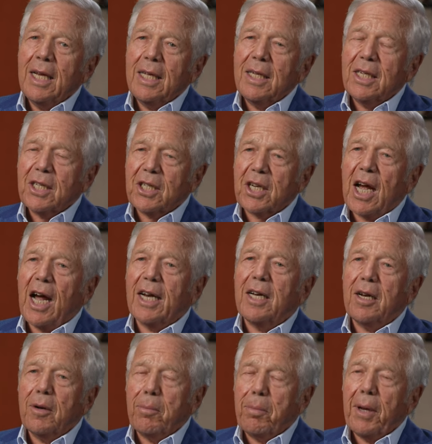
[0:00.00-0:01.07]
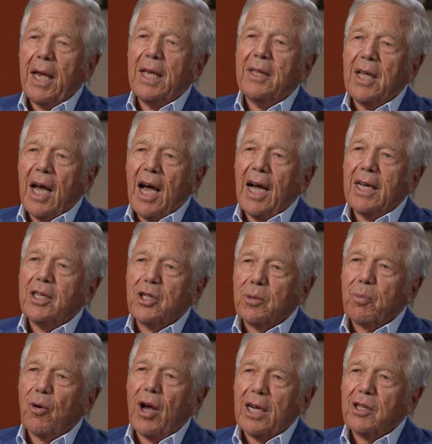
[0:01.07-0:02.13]
decided to pay the highest
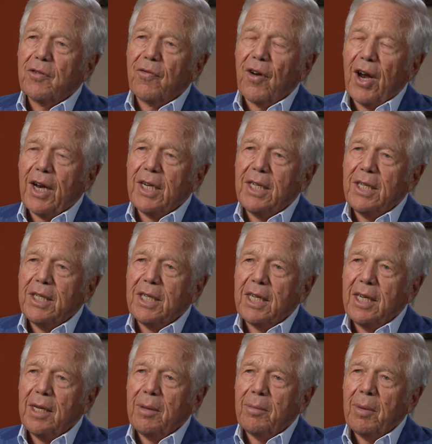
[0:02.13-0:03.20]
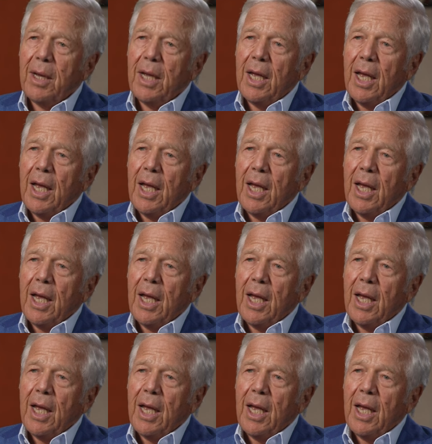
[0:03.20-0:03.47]
price for any team